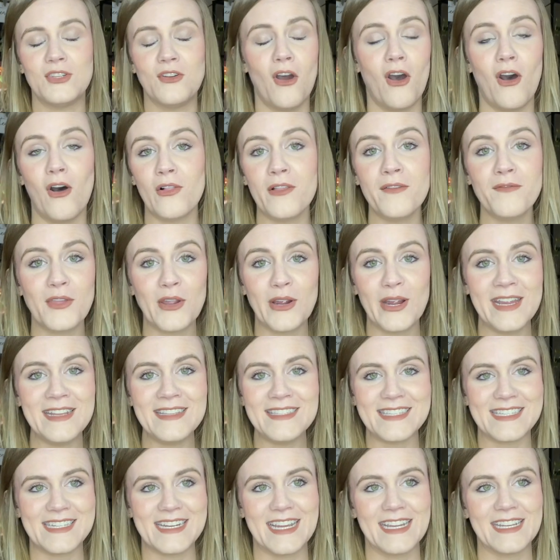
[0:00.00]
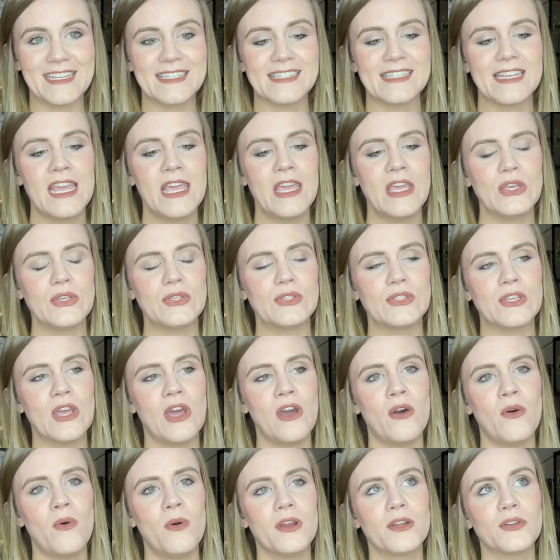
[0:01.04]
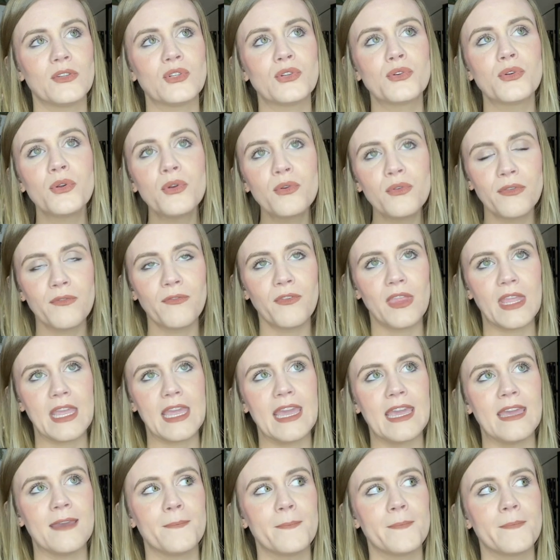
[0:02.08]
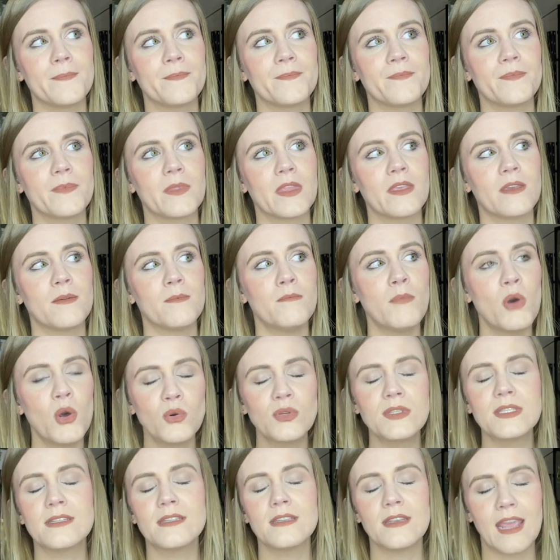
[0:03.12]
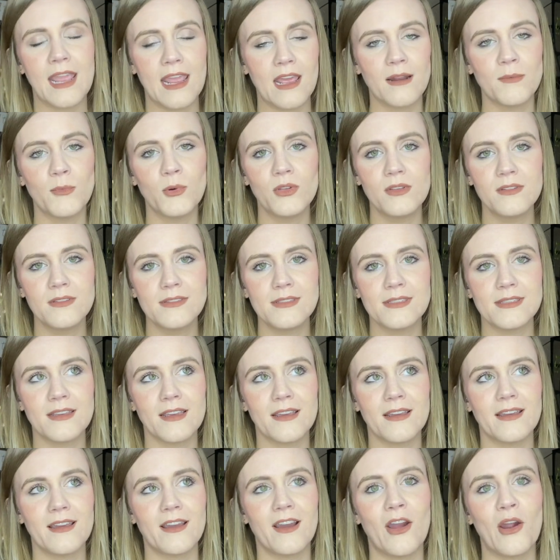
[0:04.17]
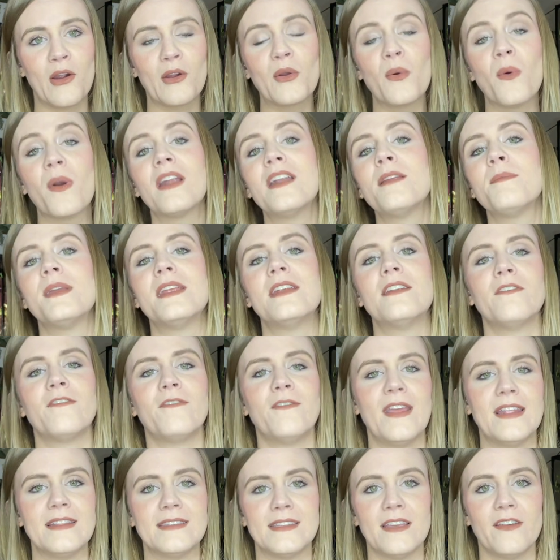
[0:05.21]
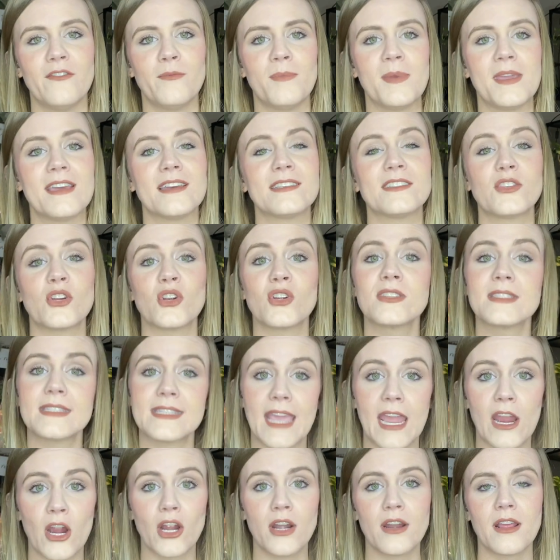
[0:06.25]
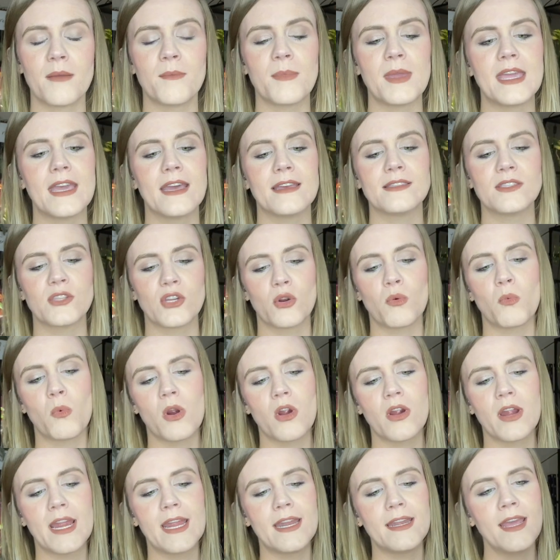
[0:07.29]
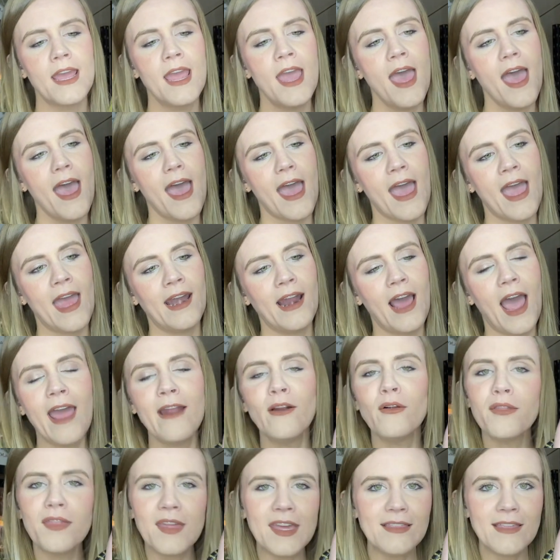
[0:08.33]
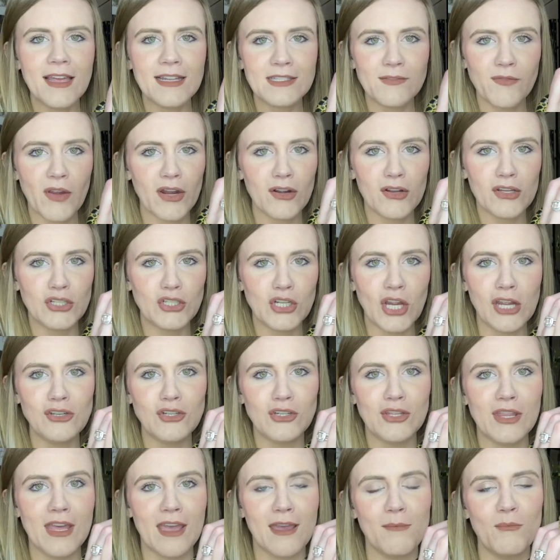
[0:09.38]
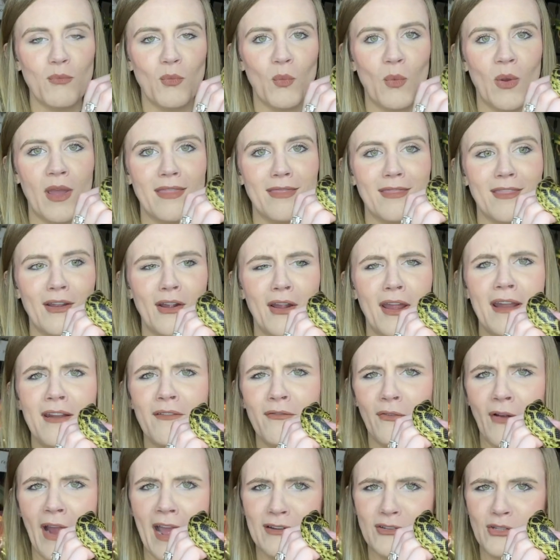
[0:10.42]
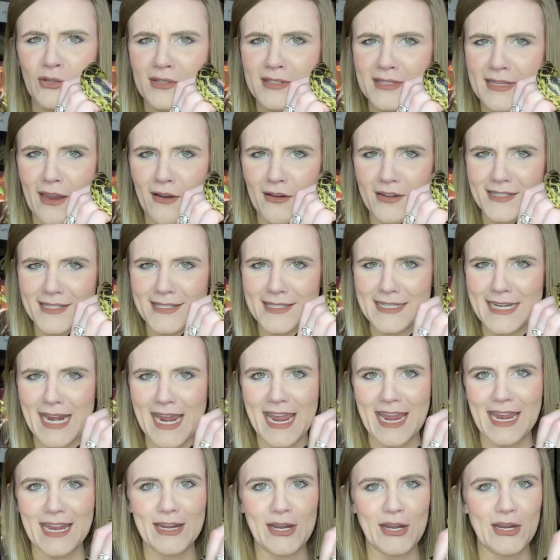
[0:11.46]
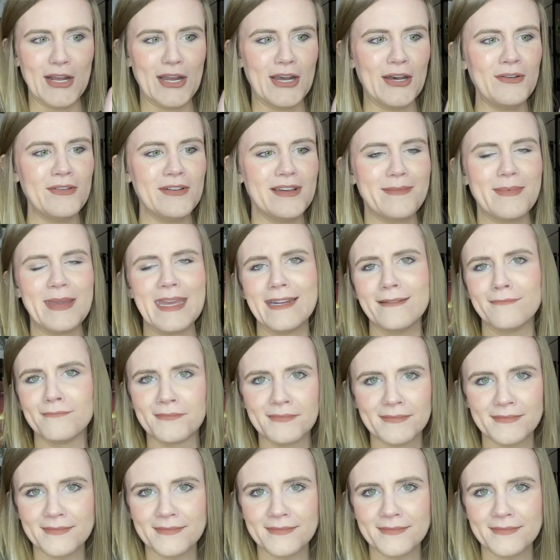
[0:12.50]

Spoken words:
all of their instincts. So truthfully, most animals are going to be defensive because they're scared and because they're worried. And I don't think that's fair to judge them when they're in a fragile, scared state, you know? I mean,